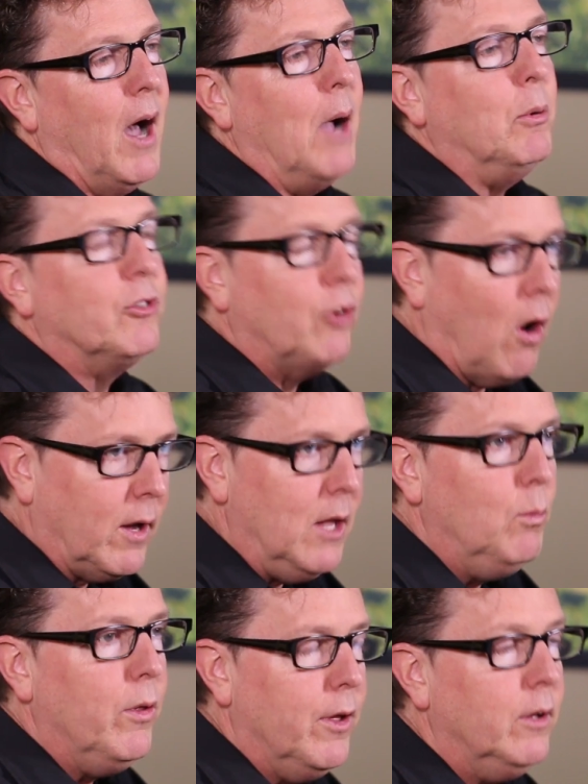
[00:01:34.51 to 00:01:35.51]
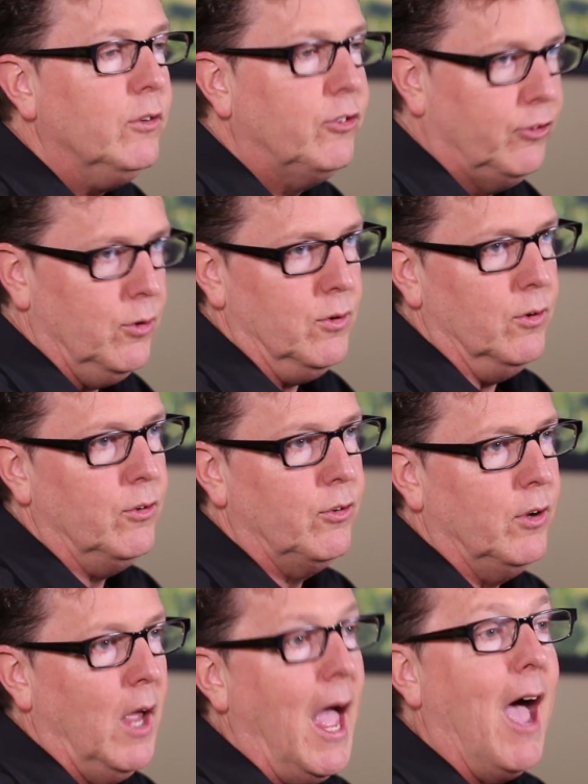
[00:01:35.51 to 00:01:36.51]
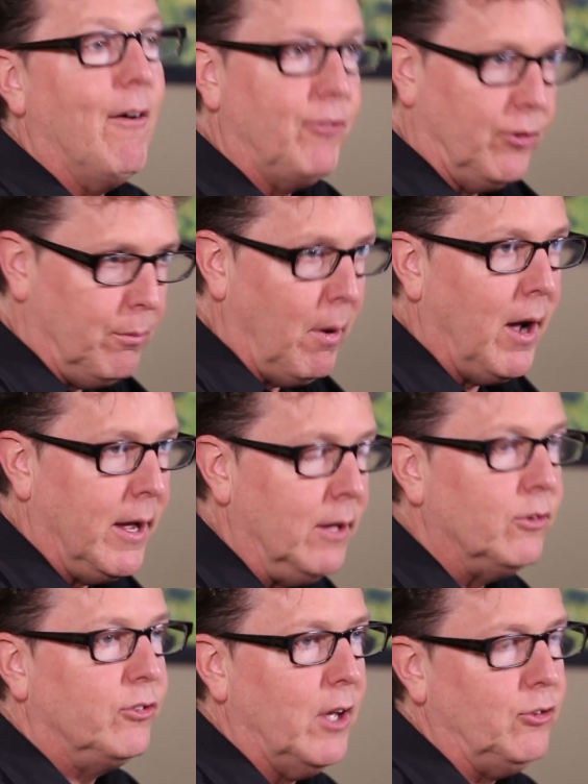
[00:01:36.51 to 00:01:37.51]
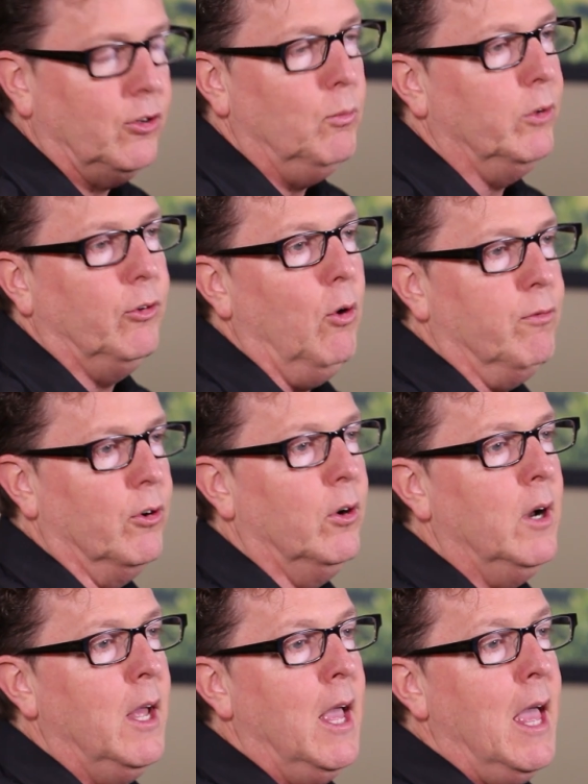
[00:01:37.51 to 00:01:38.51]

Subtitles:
I was talking with a student after my session was over,